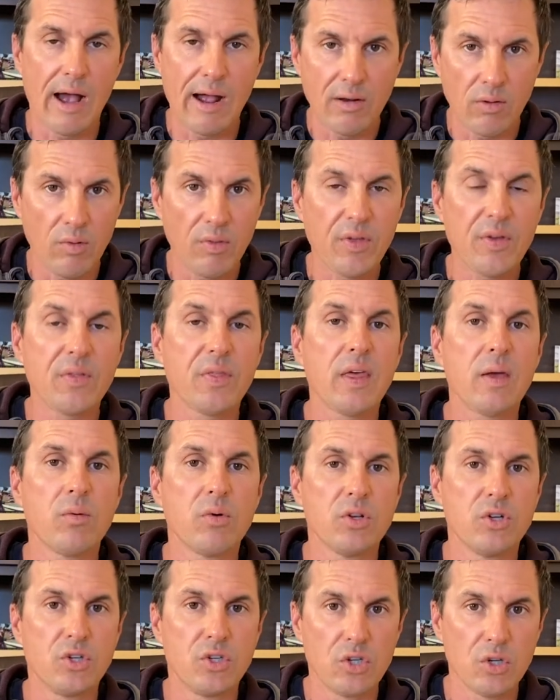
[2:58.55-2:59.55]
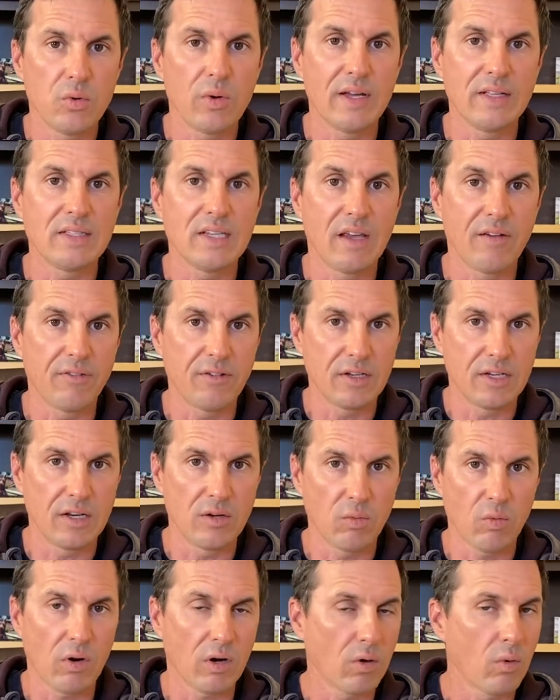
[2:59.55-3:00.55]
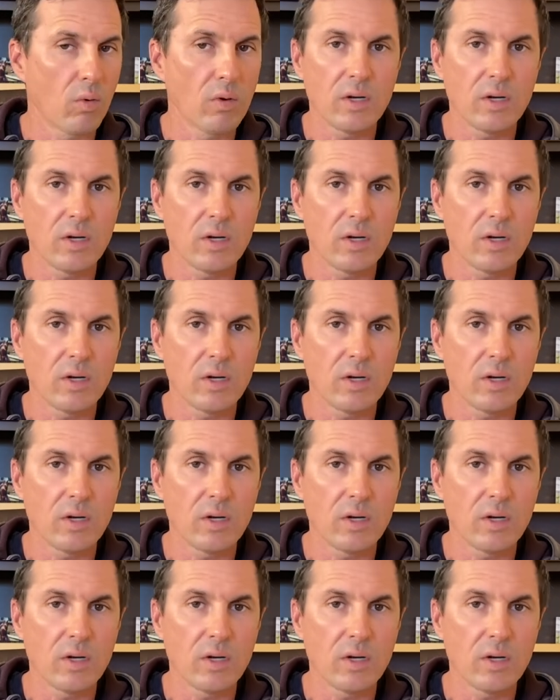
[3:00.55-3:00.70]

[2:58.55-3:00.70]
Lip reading: I don't think they would do it if it didn't work.